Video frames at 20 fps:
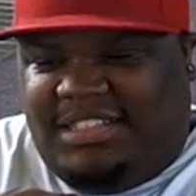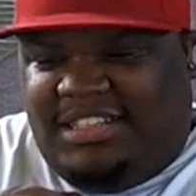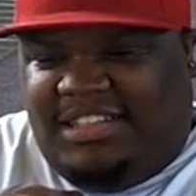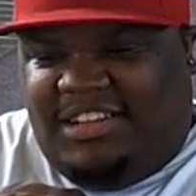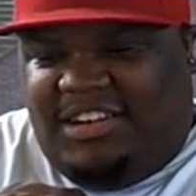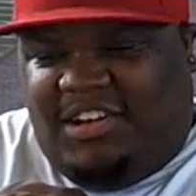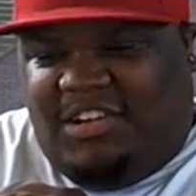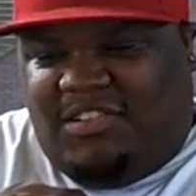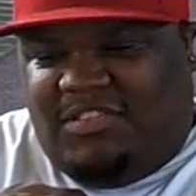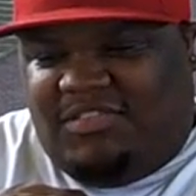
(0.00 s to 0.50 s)

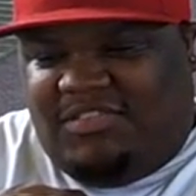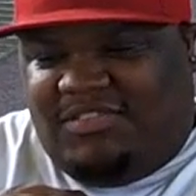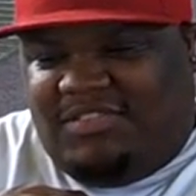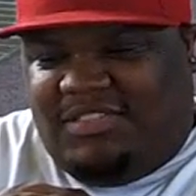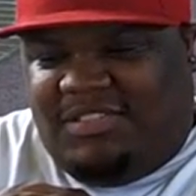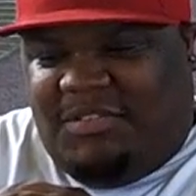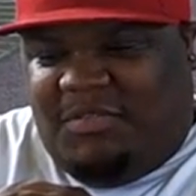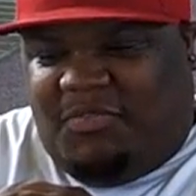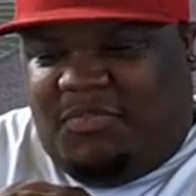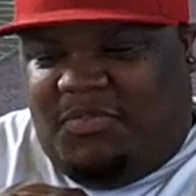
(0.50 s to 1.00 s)
you know,
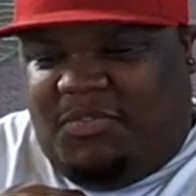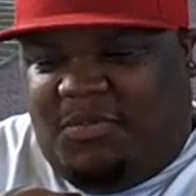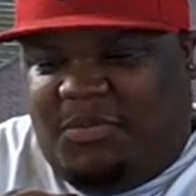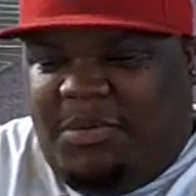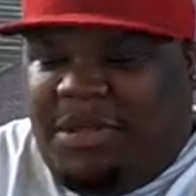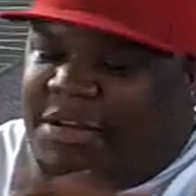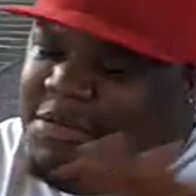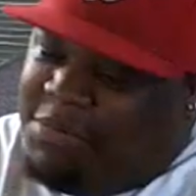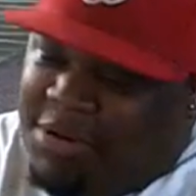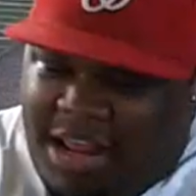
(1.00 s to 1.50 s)

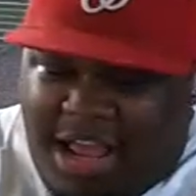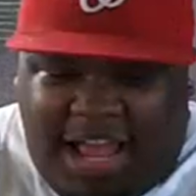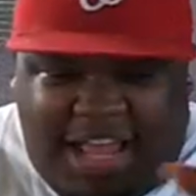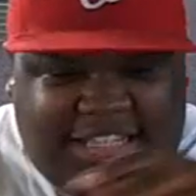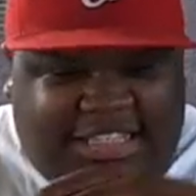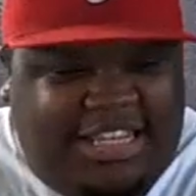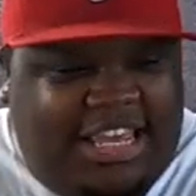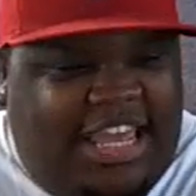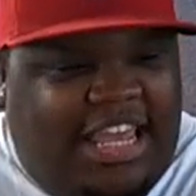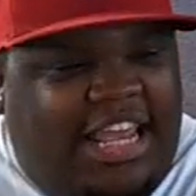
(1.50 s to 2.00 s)
well, now
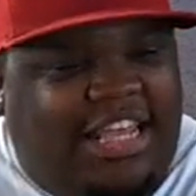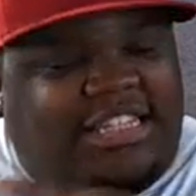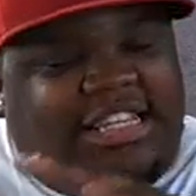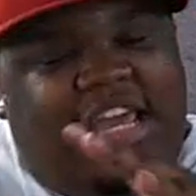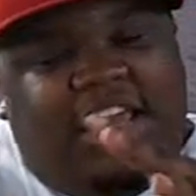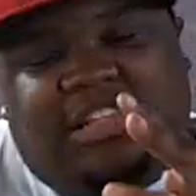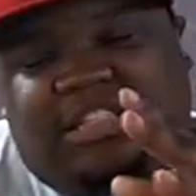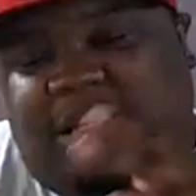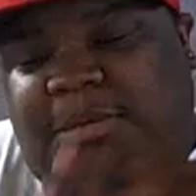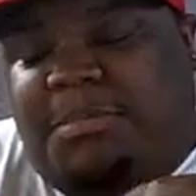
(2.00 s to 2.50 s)
I say
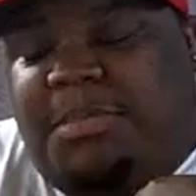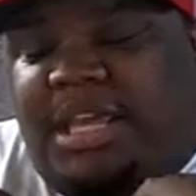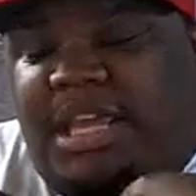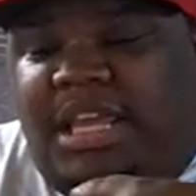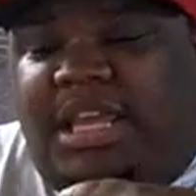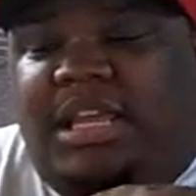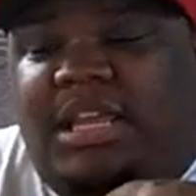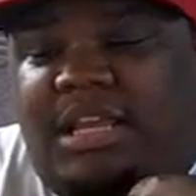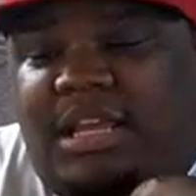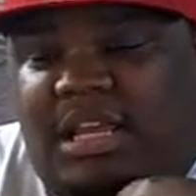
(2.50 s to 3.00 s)
it, to
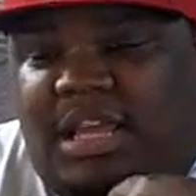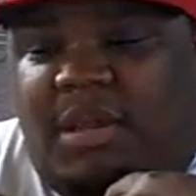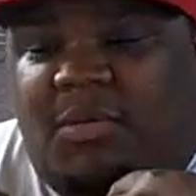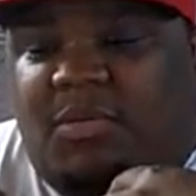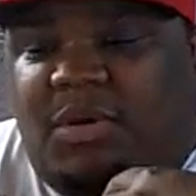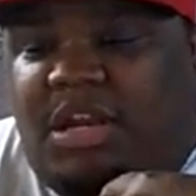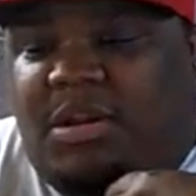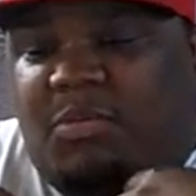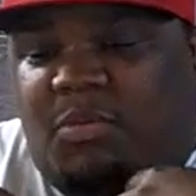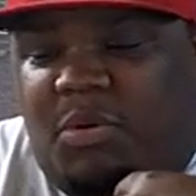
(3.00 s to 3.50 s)
me,
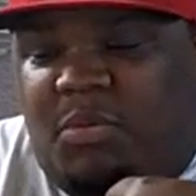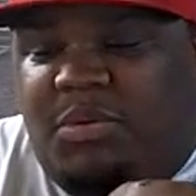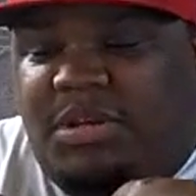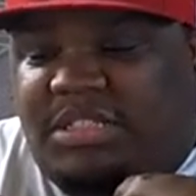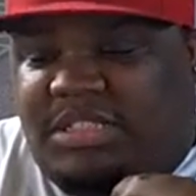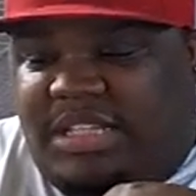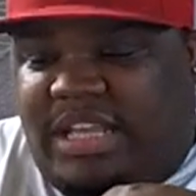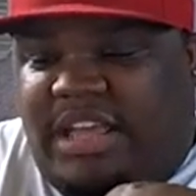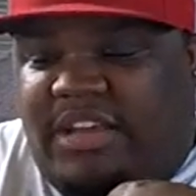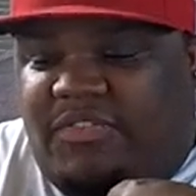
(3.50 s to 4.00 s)
and what
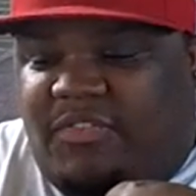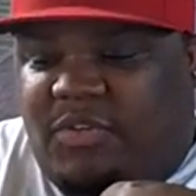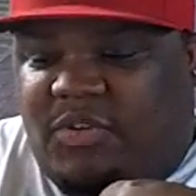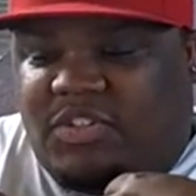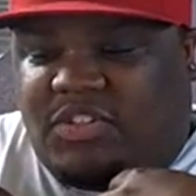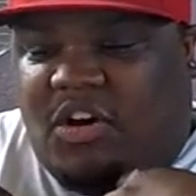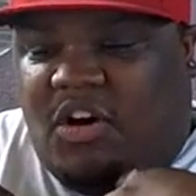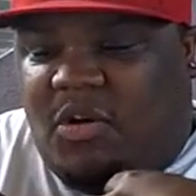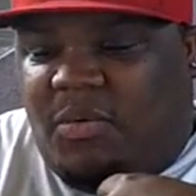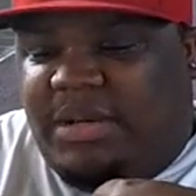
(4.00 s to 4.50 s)
we stand
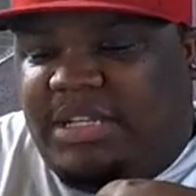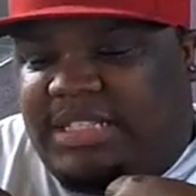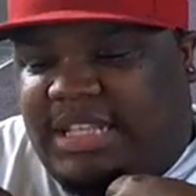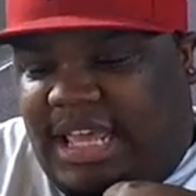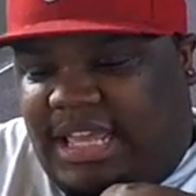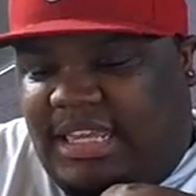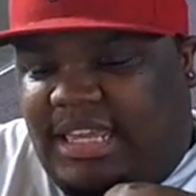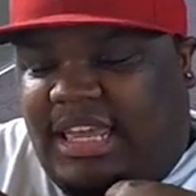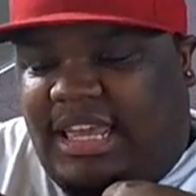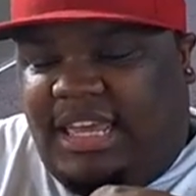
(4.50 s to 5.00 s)
for is always
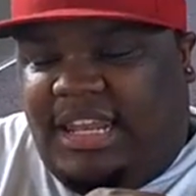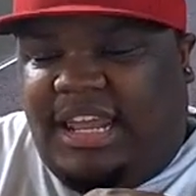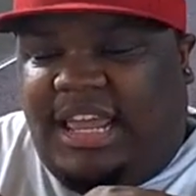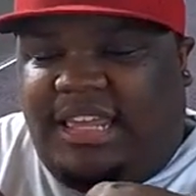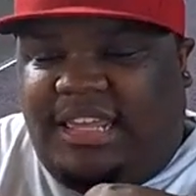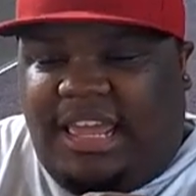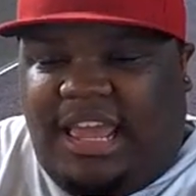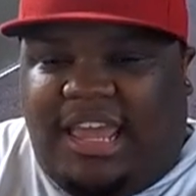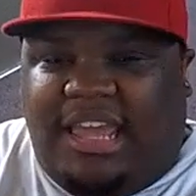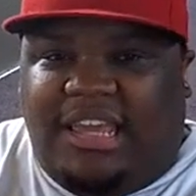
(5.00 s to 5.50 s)
that yin and
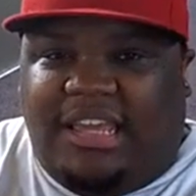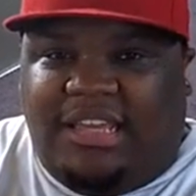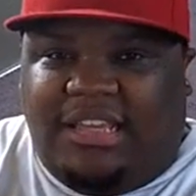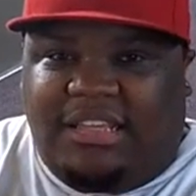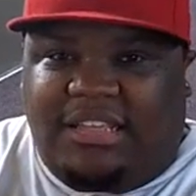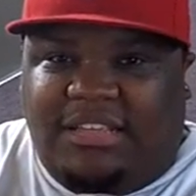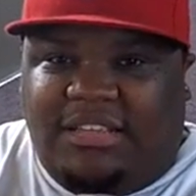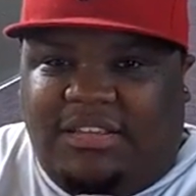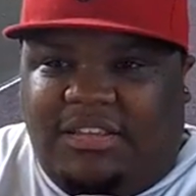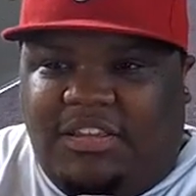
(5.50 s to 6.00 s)
that yang.
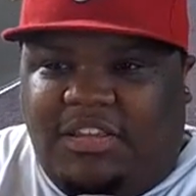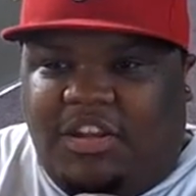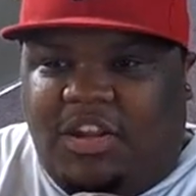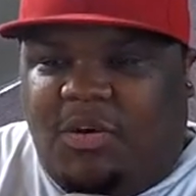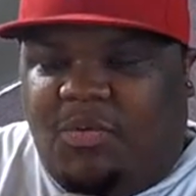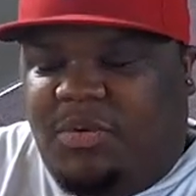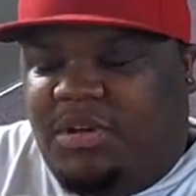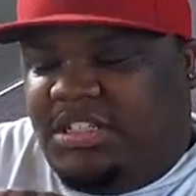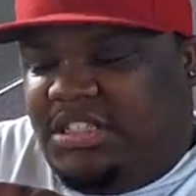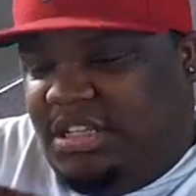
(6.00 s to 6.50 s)
You
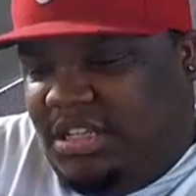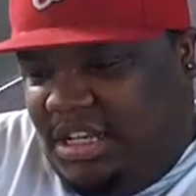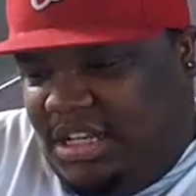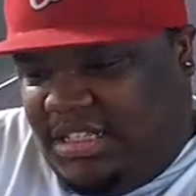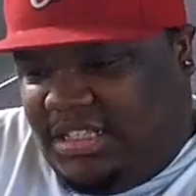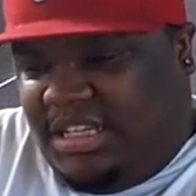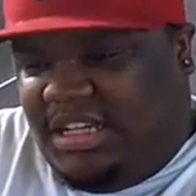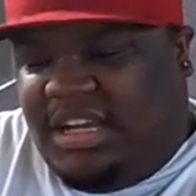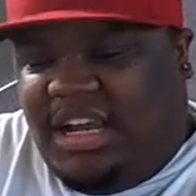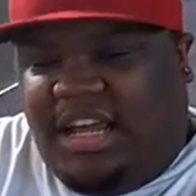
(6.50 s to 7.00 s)
know, which
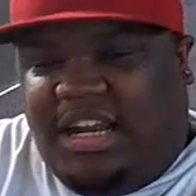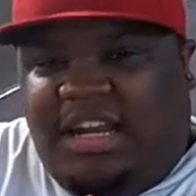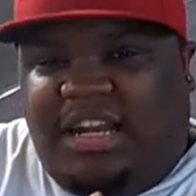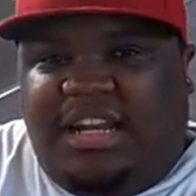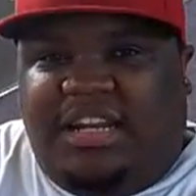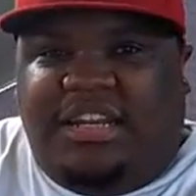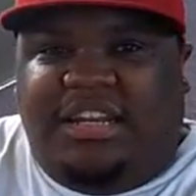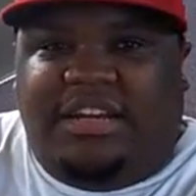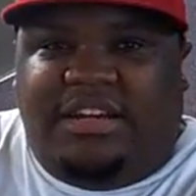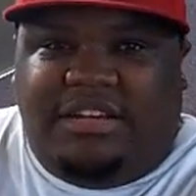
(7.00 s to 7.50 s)
is a gun
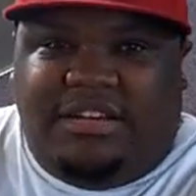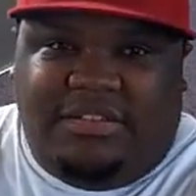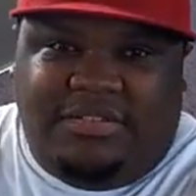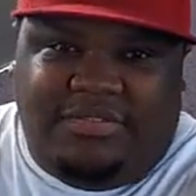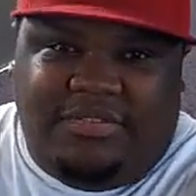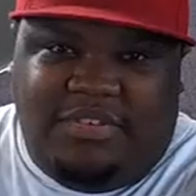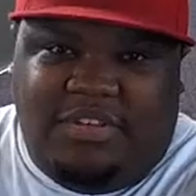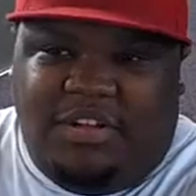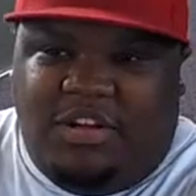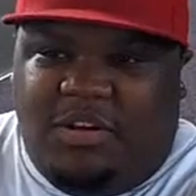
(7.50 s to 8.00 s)
and a dove.
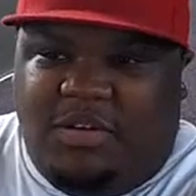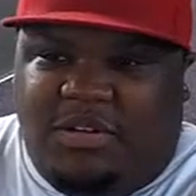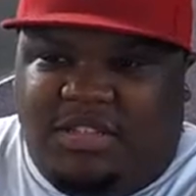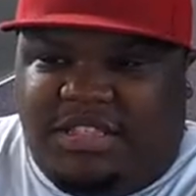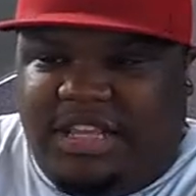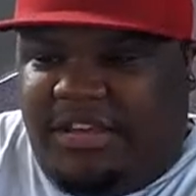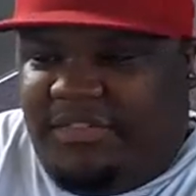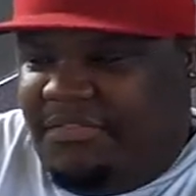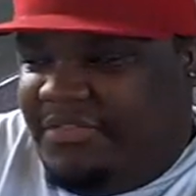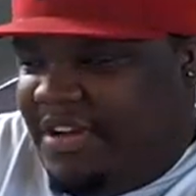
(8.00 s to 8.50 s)
You know,
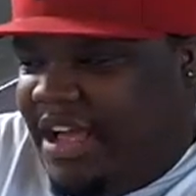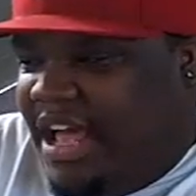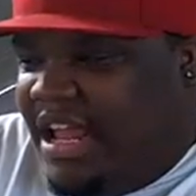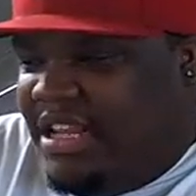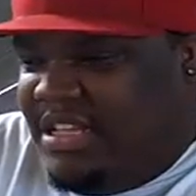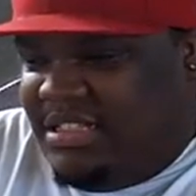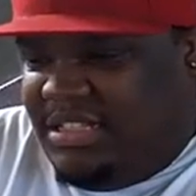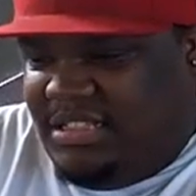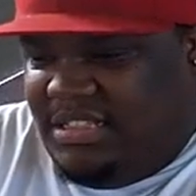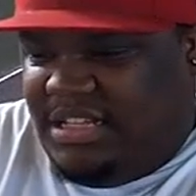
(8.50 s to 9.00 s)
it's that
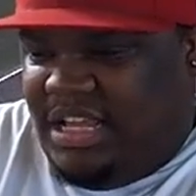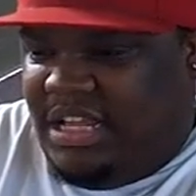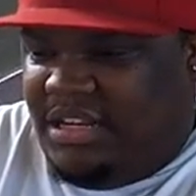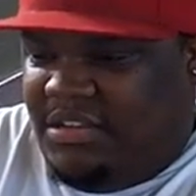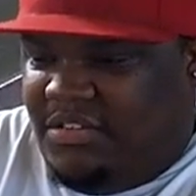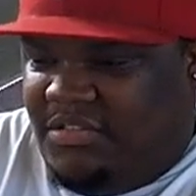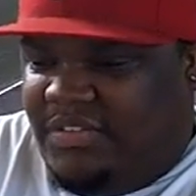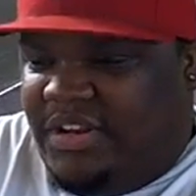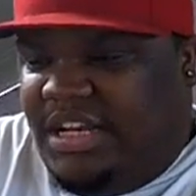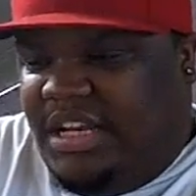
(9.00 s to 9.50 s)
violence, it's
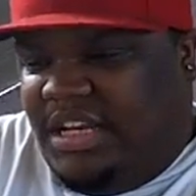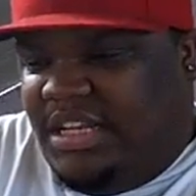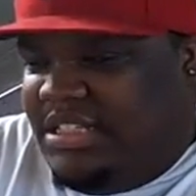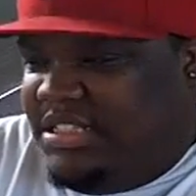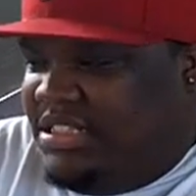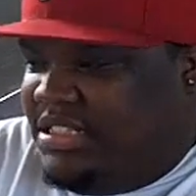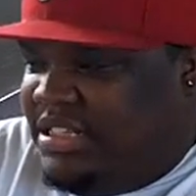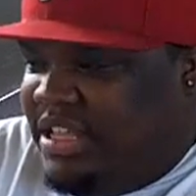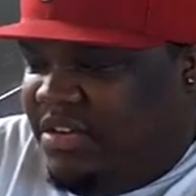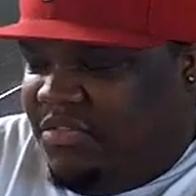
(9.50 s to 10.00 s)
that
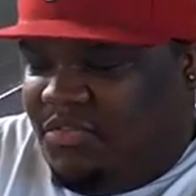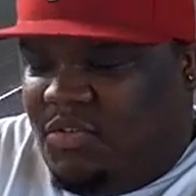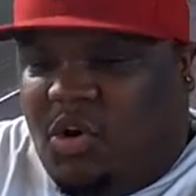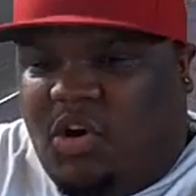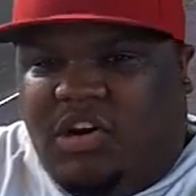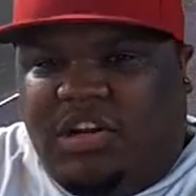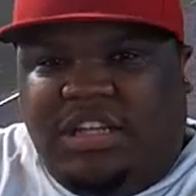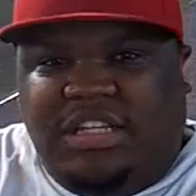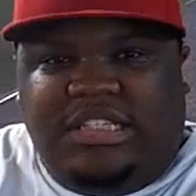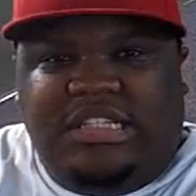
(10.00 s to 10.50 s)
grittiness, it's that
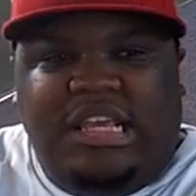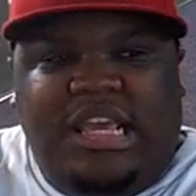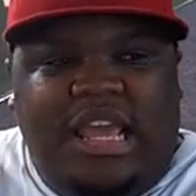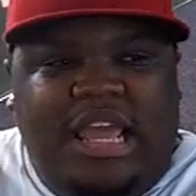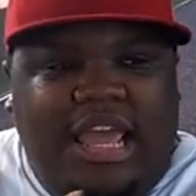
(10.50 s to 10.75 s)
rawness,